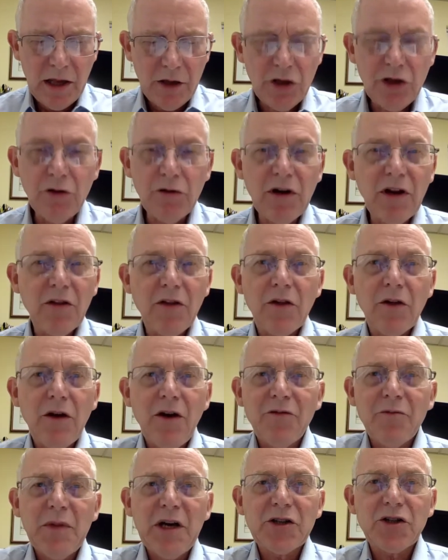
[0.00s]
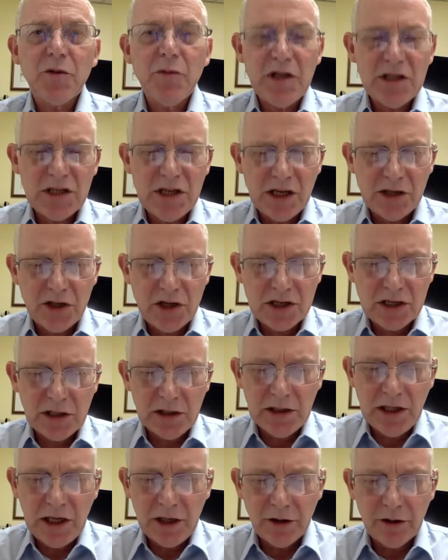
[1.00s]
units of measurement such as the
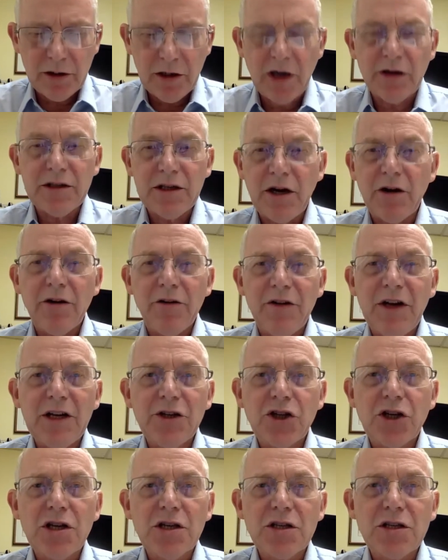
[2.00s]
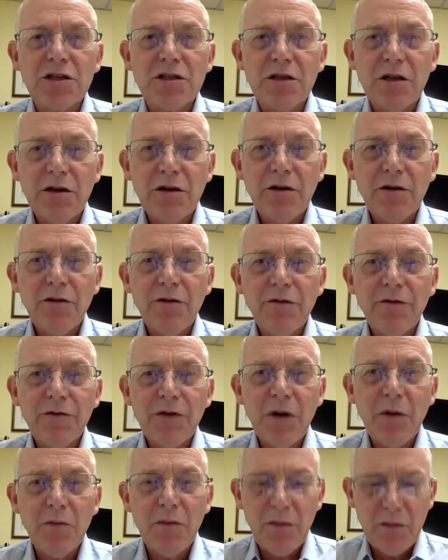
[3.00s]
liter are derivations
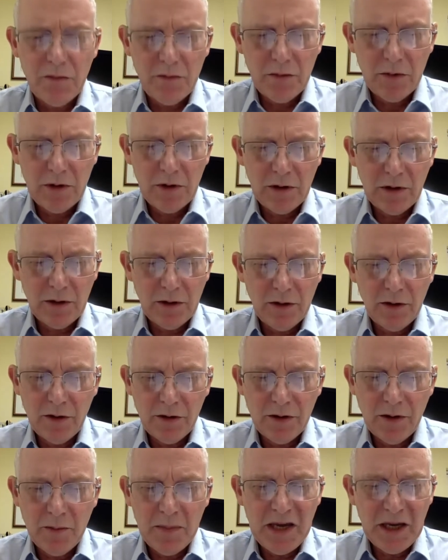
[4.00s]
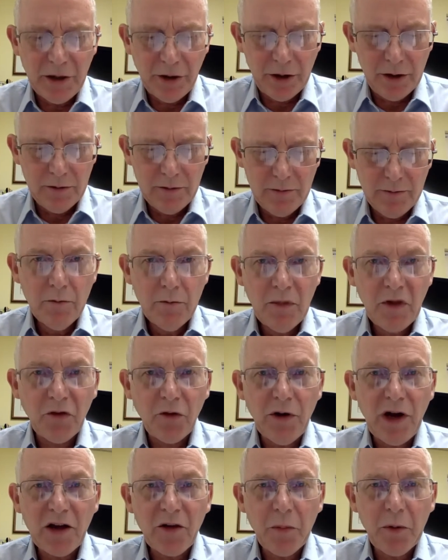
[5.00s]
from the meter.
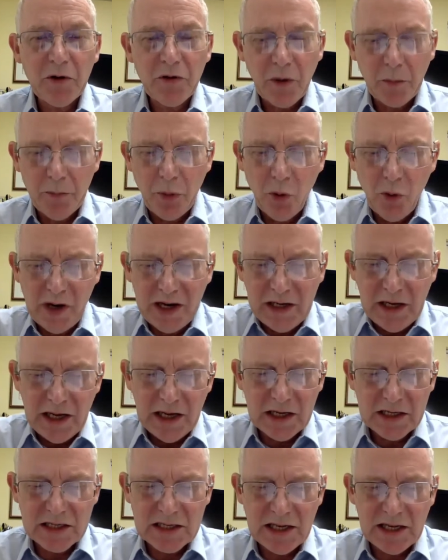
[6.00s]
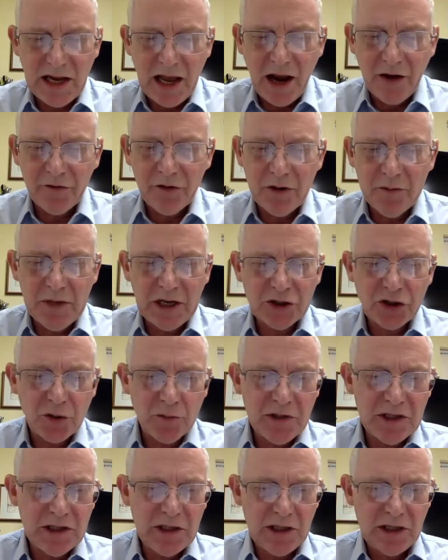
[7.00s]
Mr. Expert, the point is that every
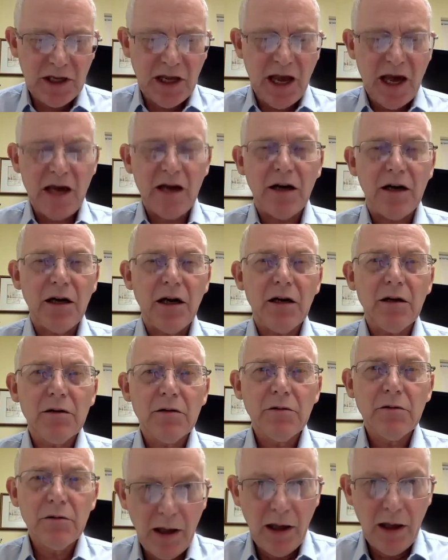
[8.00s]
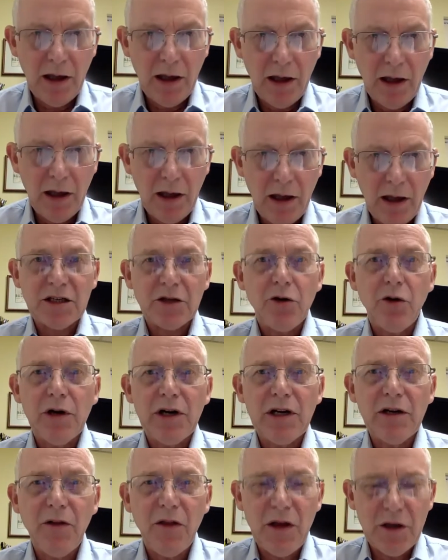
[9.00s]
measurement in Canada, at least
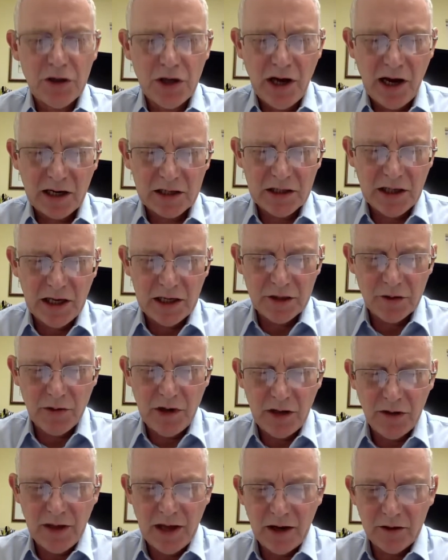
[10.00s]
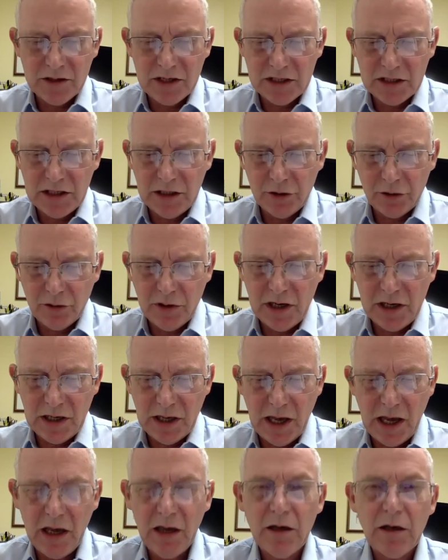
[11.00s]
according to the Intoxilyzer 8000C
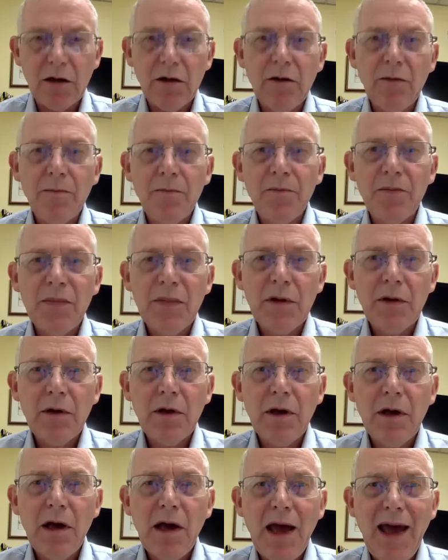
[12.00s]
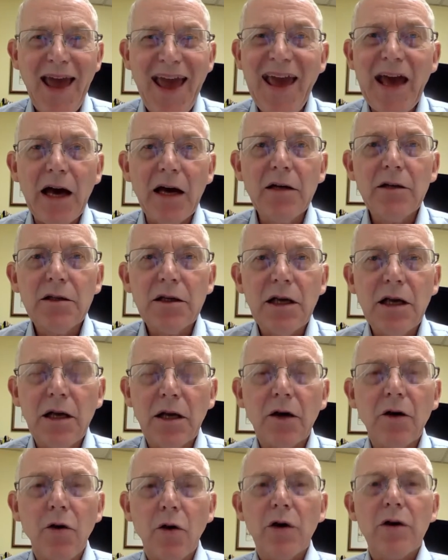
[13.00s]
training aid, and in
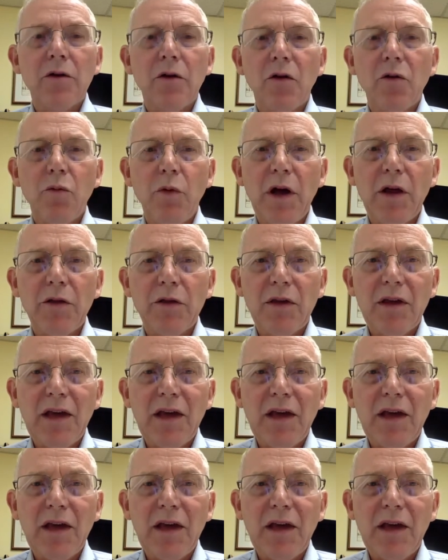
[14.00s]
accordance with